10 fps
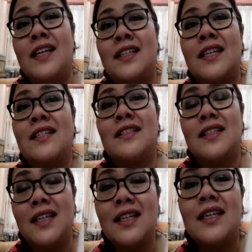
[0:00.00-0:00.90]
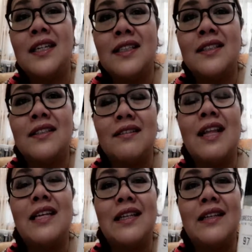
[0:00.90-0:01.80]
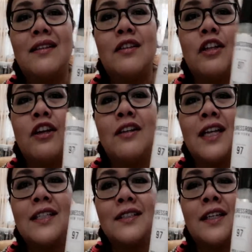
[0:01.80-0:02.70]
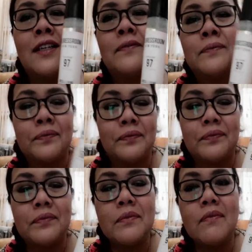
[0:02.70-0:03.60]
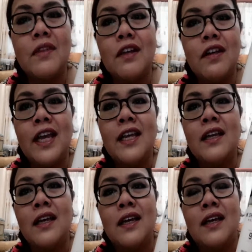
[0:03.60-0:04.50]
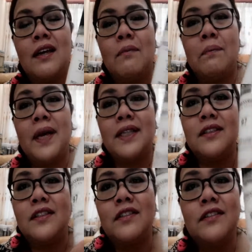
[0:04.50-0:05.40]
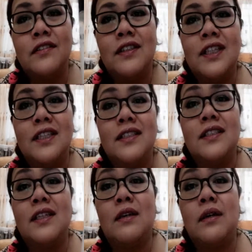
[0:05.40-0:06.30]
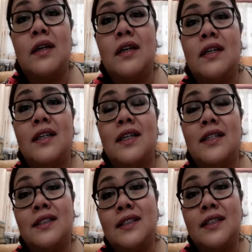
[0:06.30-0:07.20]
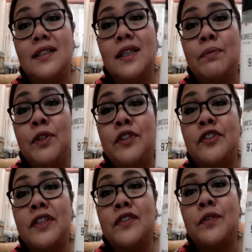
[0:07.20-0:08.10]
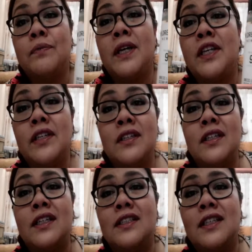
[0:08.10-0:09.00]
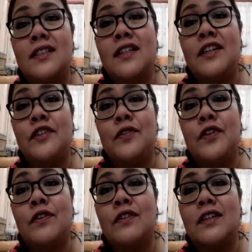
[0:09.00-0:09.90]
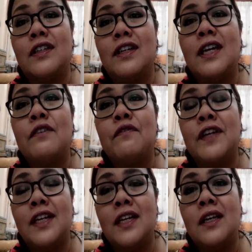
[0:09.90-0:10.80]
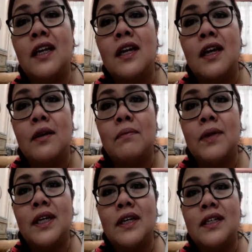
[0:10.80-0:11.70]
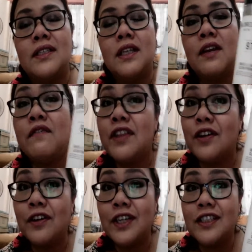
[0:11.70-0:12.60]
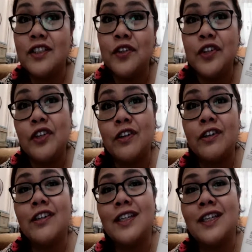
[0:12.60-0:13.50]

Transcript: It's like long lasting. Okay, back to this W.Dressroom, and it says they're New York. Kind of funny, because even though it's New York,